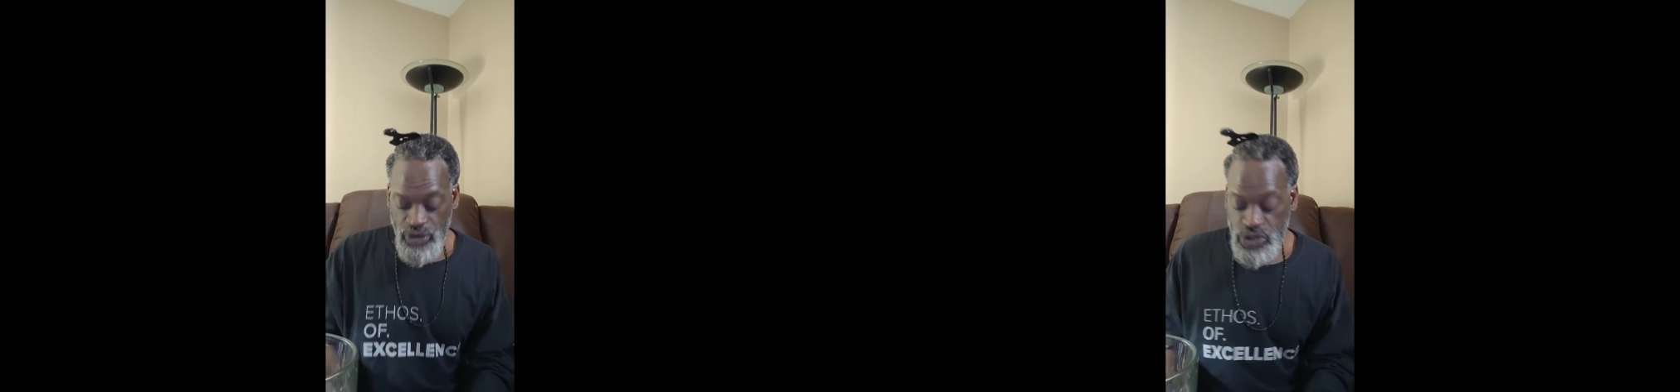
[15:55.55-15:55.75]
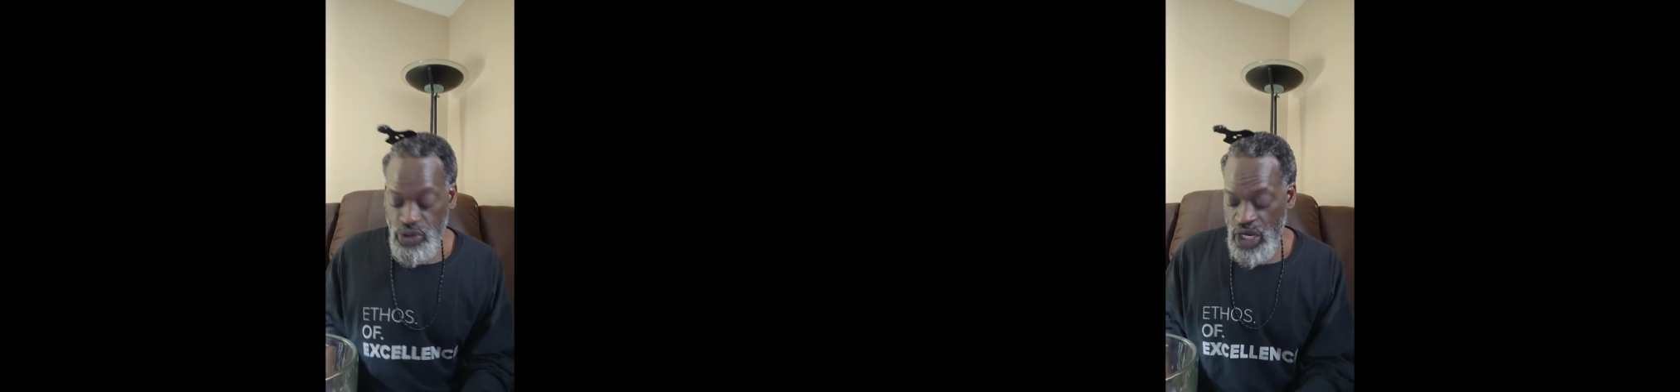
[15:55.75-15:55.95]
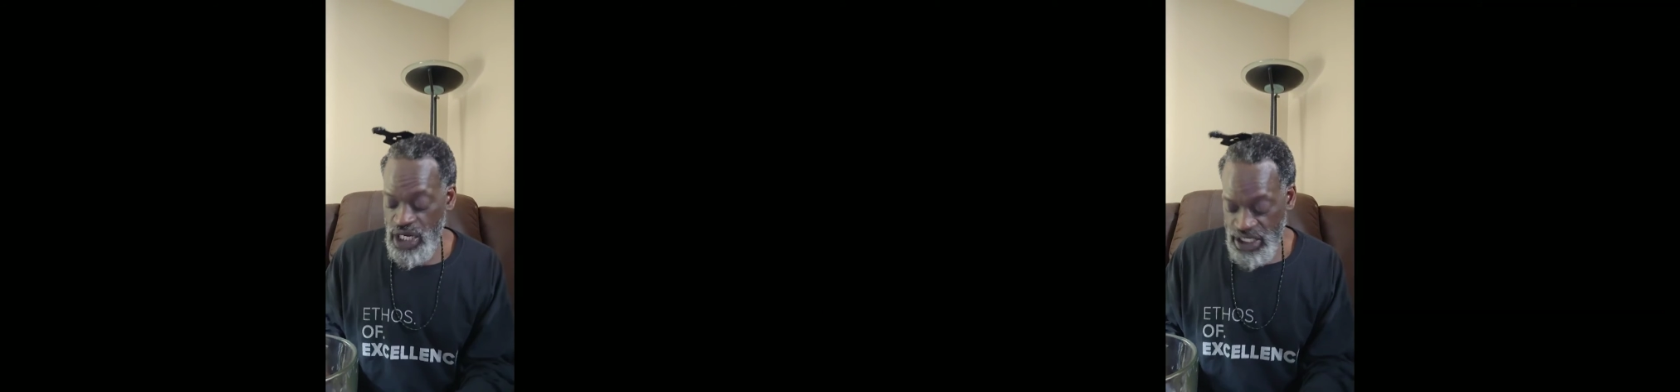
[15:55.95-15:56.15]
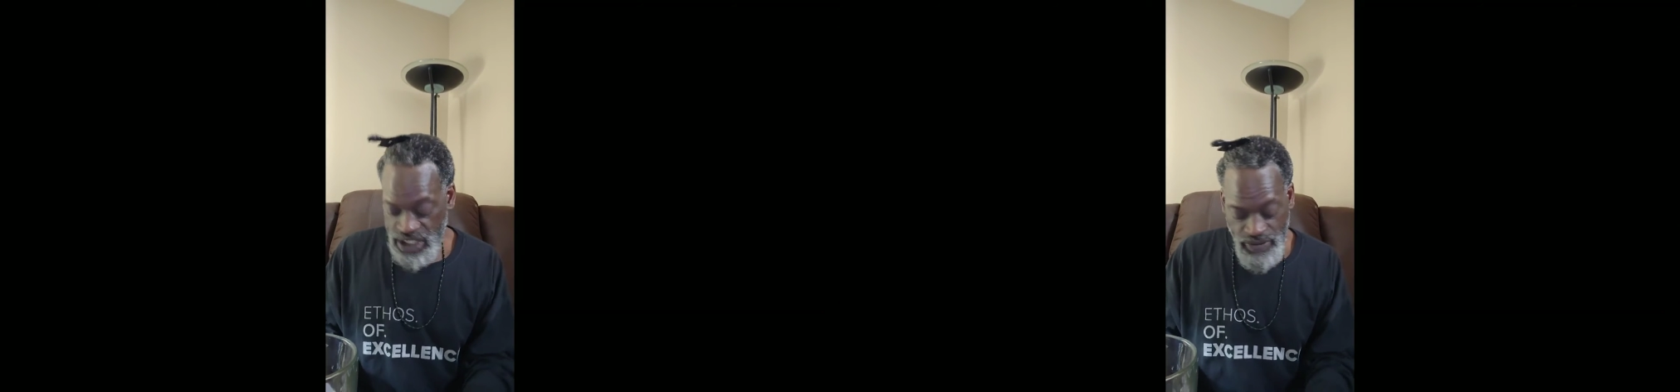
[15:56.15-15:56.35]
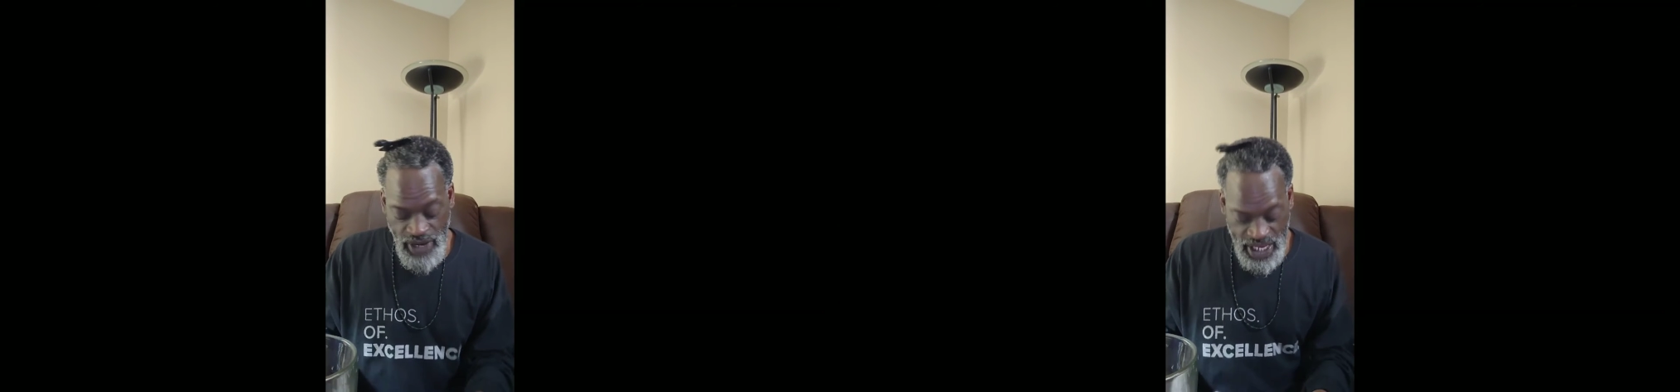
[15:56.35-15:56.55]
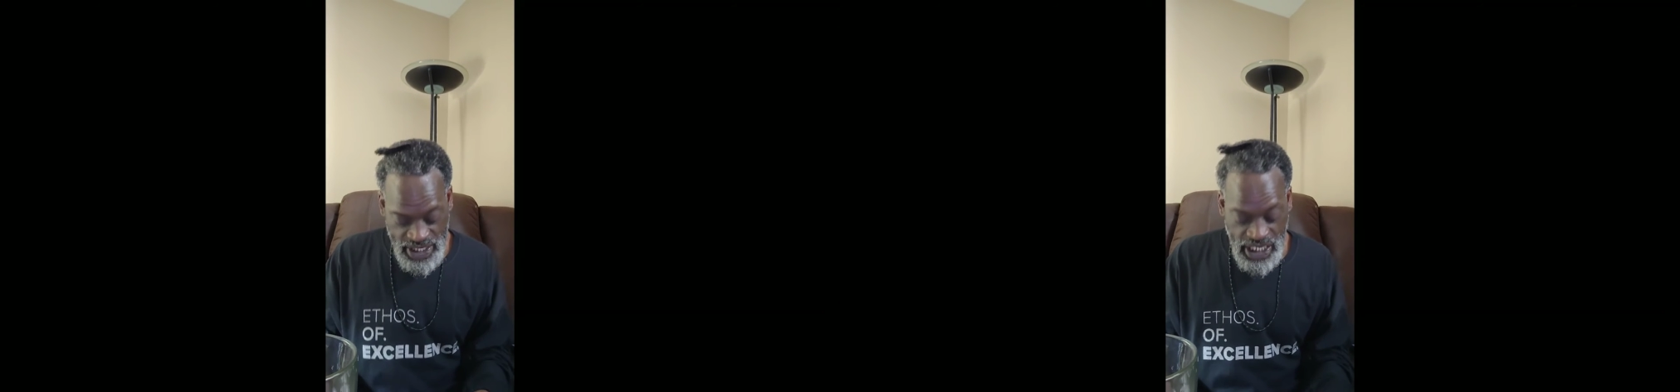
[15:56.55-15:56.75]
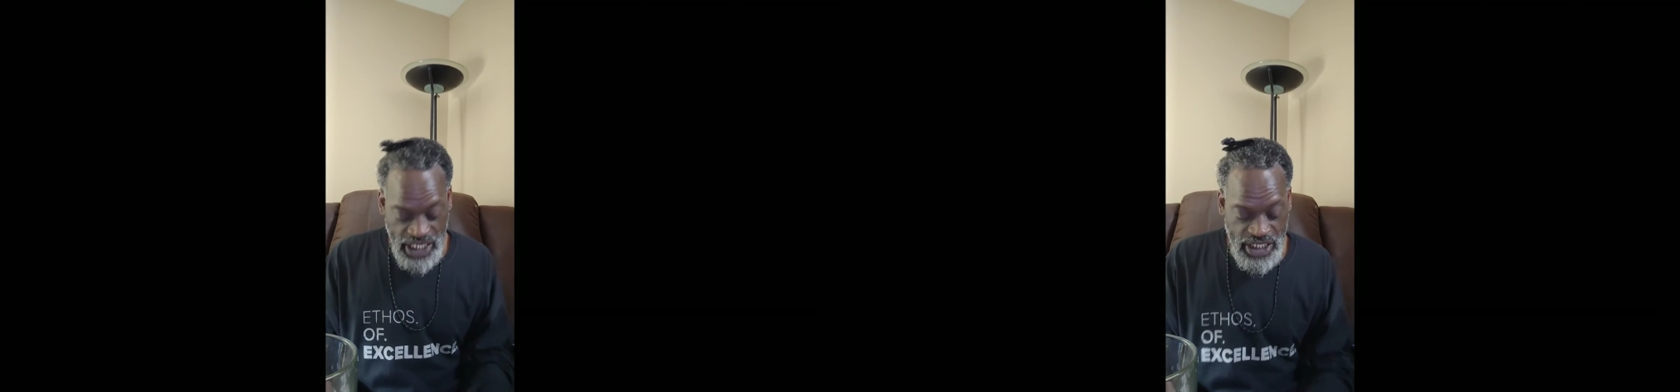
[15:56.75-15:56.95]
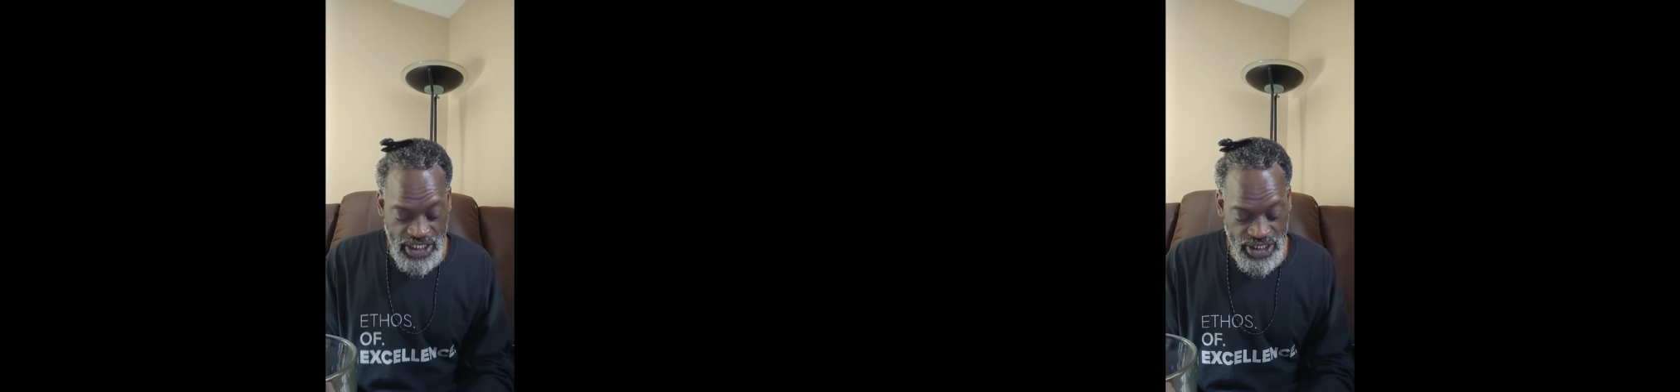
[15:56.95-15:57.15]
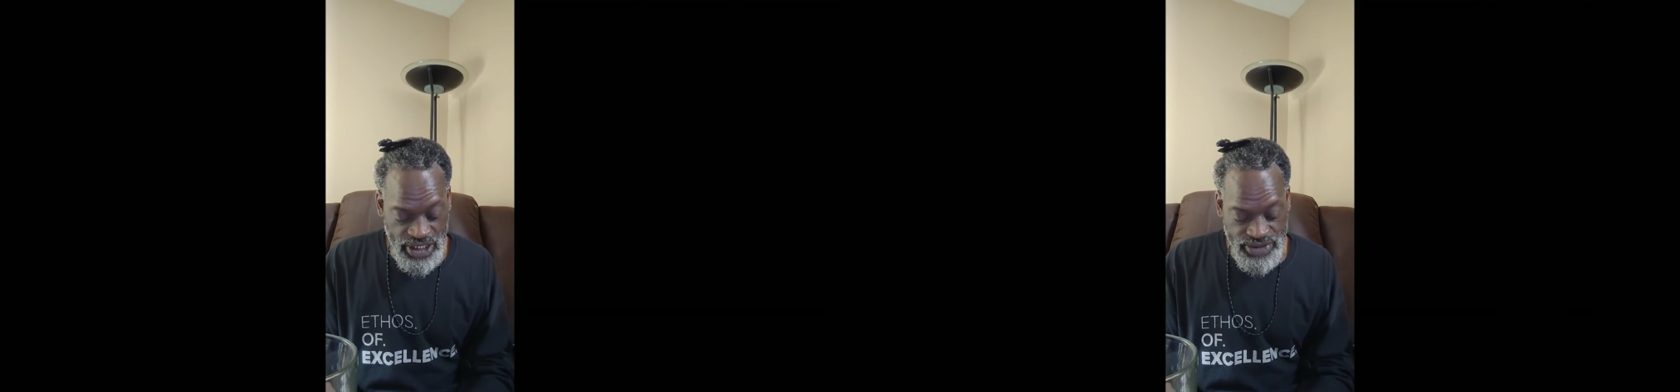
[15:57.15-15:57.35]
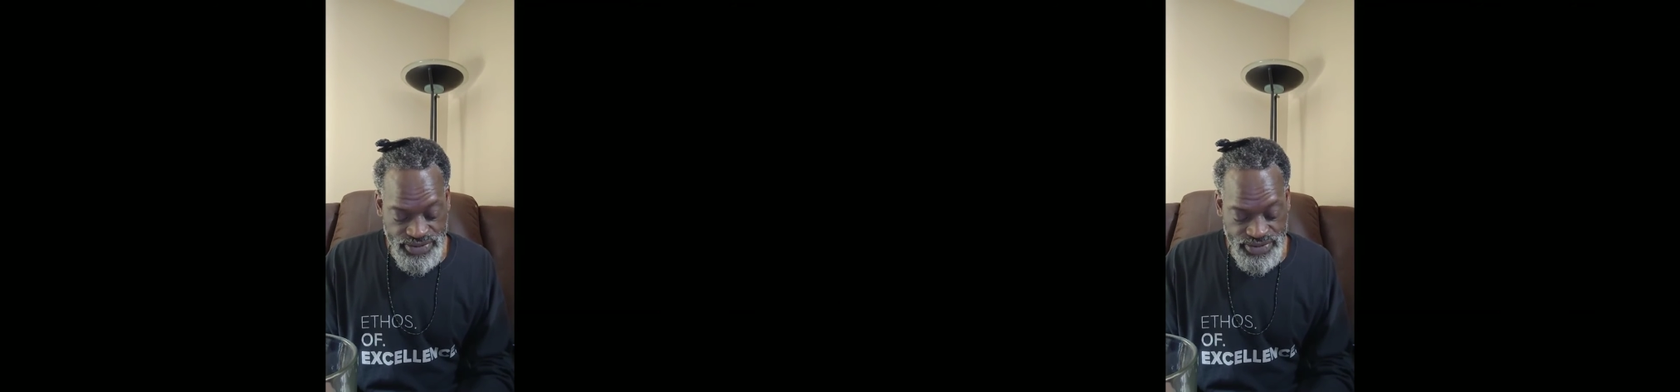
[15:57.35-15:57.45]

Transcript: to our list of ancestors.